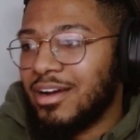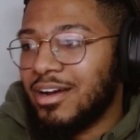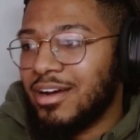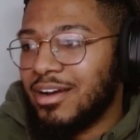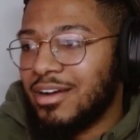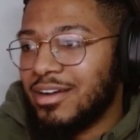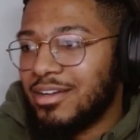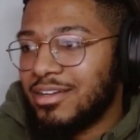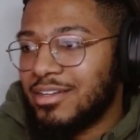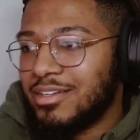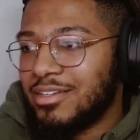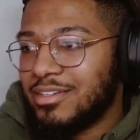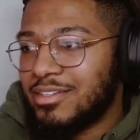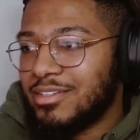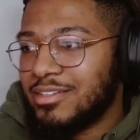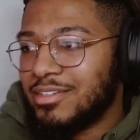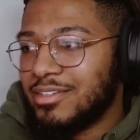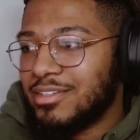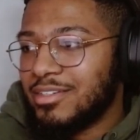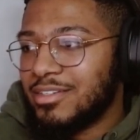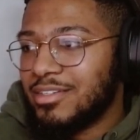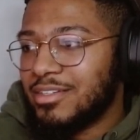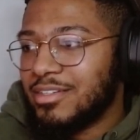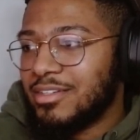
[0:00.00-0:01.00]

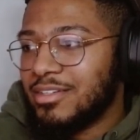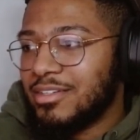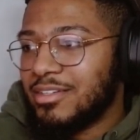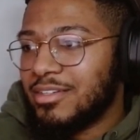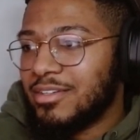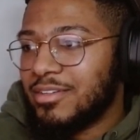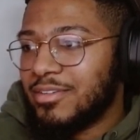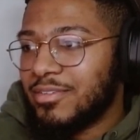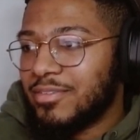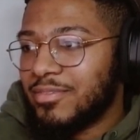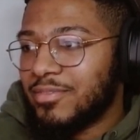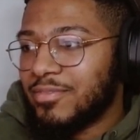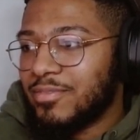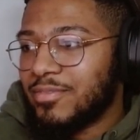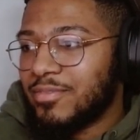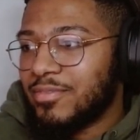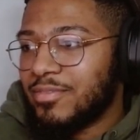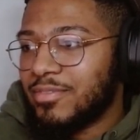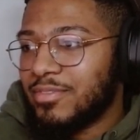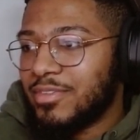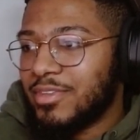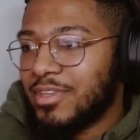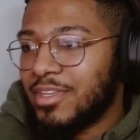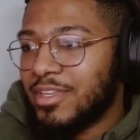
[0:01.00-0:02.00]

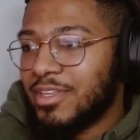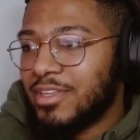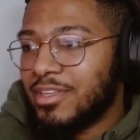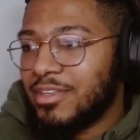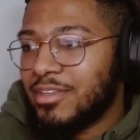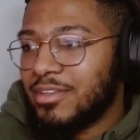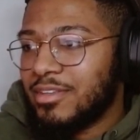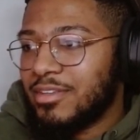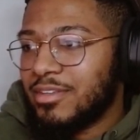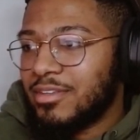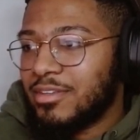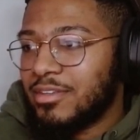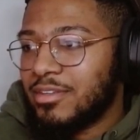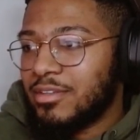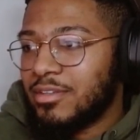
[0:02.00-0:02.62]
(no one is talking)